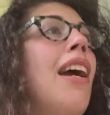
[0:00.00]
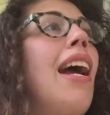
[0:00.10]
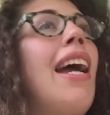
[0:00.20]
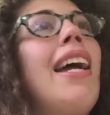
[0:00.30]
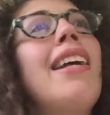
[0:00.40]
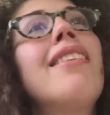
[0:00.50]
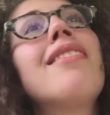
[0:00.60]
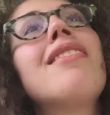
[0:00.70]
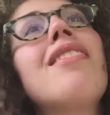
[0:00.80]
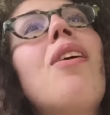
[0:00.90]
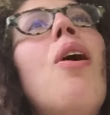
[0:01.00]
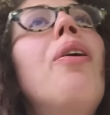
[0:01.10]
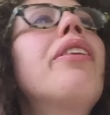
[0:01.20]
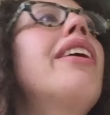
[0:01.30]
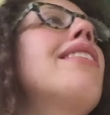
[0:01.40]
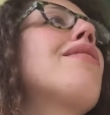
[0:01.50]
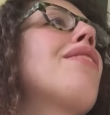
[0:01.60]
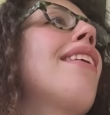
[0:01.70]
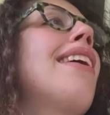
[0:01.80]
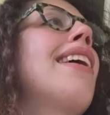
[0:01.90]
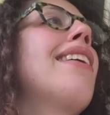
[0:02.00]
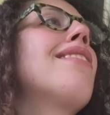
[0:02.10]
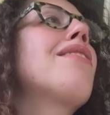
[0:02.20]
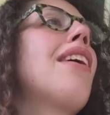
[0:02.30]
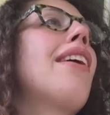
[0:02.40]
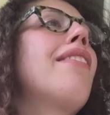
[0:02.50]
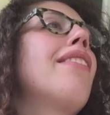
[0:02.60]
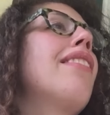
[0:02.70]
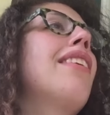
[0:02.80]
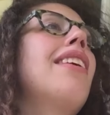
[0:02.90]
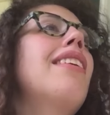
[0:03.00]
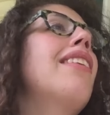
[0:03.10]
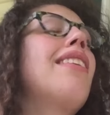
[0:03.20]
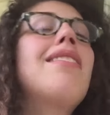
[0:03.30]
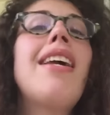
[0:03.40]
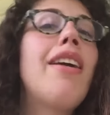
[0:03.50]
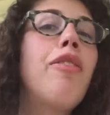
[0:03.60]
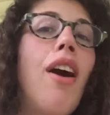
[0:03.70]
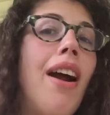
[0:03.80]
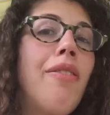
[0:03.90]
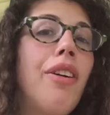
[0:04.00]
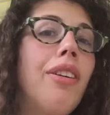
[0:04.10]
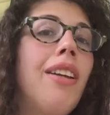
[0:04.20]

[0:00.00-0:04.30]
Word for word: And all these things that I, take forever.